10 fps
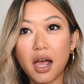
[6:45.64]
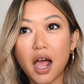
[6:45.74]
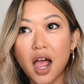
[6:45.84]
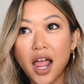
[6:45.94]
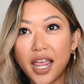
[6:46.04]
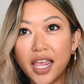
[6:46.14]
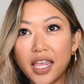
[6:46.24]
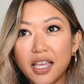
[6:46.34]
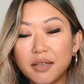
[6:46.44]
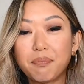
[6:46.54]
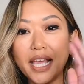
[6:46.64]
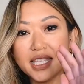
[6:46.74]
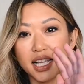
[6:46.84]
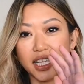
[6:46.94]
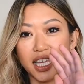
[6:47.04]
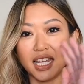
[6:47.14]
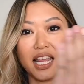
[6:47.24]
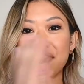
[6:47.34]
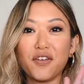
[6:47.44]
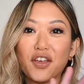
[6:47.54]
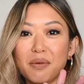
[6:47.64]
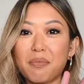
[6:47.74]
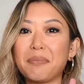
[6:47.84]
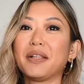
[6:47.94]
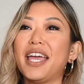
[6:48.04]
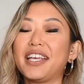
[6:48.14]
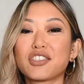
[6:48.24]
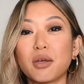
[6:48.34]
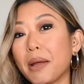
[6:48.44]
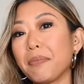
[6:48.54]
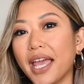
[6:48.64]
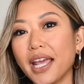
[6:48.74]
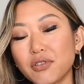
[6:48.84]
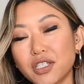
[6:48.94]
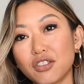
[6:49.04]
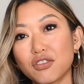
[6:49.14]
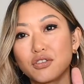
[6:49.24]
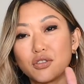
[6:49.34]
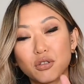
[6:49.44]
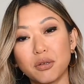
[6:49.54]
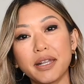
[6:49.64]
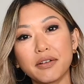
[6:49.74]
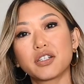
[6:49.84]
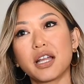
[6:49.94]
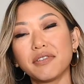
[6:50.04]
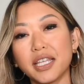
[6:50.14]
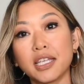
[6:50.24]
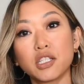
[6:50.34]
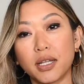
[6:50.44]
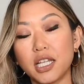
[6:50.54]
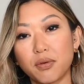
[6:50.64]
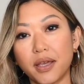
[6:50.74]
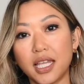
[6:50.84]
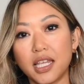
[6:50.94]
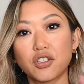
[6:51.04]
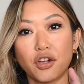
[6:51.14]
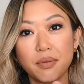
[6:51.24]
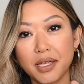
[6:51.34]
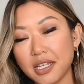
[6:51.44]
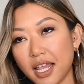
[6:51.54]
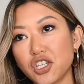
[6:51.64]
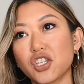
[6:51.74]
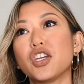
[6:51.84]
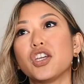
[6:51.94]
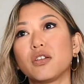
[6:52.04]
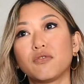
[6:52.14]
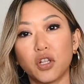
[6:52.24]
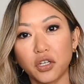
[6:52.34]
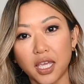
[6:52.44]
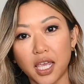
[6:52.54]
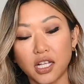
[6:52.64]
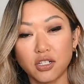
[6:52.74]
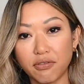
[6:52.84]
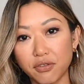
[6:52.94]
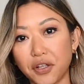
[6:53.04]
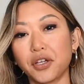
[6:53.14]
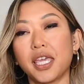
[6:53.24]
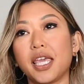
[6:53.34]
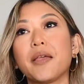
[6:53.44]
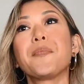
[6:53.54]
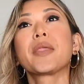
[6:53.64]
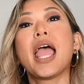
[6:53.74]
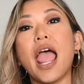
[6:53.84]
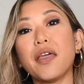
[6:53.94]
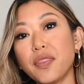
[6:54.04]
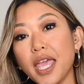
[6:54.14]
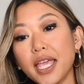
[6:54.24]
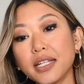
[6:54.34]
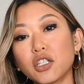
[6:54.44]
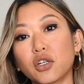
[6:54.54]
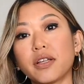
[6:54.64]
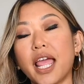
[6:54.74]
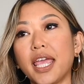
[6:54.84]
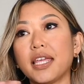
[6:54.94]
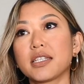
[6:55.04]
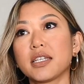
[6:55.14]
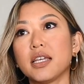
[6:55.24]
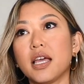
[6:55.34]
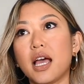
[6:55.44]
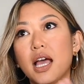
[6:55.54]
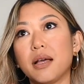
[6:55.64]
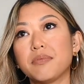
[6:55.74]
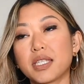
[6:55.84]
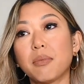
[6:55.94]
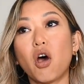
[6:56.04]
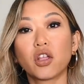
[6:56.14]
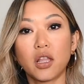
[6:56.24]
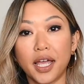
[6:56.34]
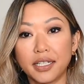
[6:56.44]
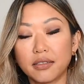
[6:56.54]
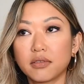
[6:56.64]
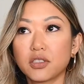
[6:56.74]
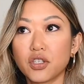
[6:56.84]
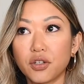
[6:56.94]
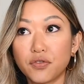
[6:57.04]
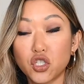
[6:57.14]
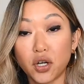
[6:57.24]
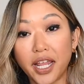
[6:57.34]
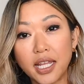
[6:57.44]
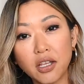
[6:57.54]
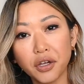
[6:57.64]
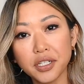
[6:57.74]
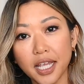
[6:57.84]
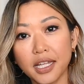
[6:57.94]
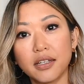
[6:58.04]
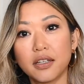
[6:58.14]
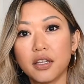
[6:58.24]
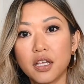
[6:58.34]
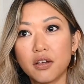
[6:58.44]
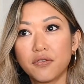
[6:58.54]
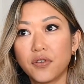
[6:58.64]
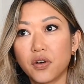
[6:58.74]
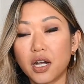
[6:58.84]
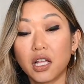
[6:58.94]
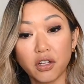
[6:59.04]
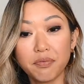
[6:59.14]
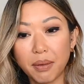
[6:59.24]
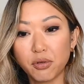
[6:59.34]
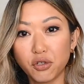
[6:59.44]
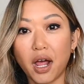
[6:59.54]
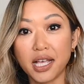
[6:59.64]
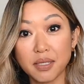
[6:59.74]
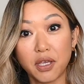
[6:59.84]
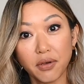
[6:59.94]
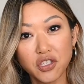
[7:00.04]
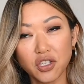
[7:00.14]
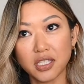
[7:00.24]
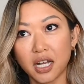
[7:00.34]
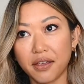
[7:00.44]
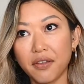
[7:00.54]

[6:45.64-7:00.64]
It inverted my plan. So my plan was to do a bit of traveling in 2020, documentation, vlogging, travel vlogging, and then create some online sort of training content for a lot of people who ask me questions. And